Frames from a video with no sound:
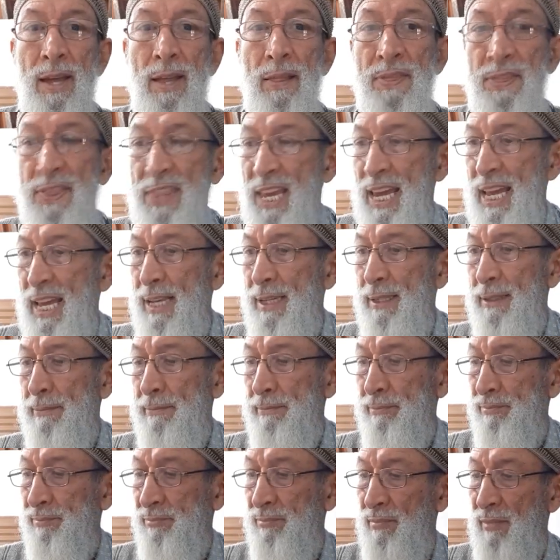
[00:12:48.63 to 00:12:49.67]
Then,
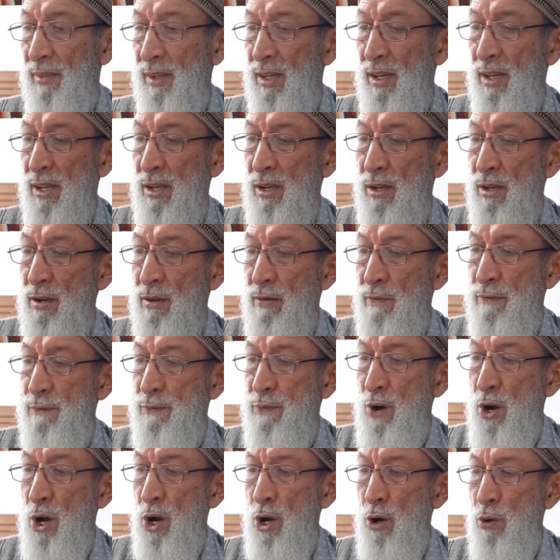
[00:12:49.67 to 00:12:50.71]

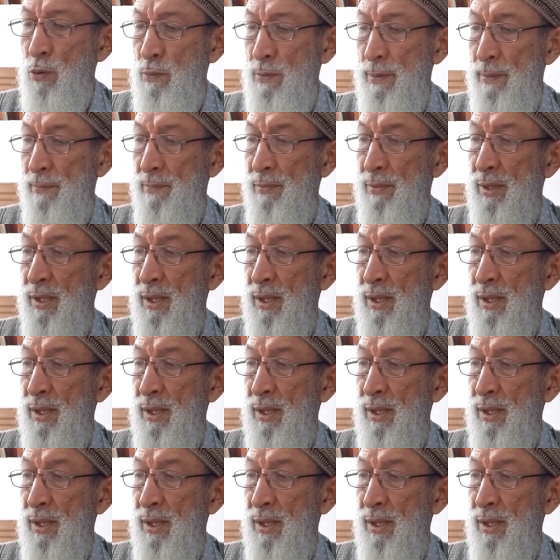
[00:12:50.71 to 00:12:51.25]
from